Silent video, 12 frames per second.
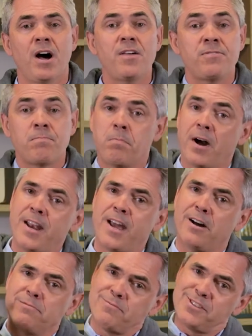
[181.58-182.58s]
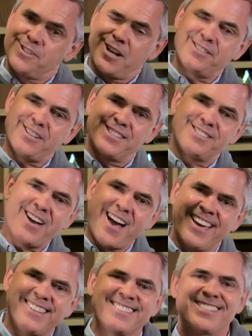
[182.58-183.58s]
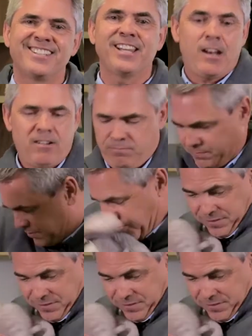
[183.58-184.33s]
a month. Bye now. Zot, zot, zot. See you later.